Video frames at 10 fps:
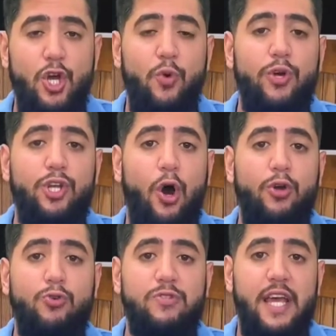we
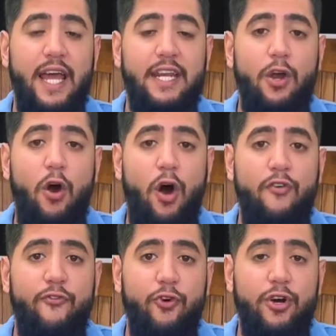don't use any
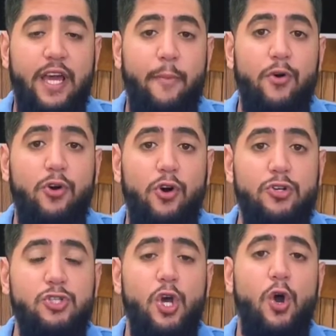harmful chemicals.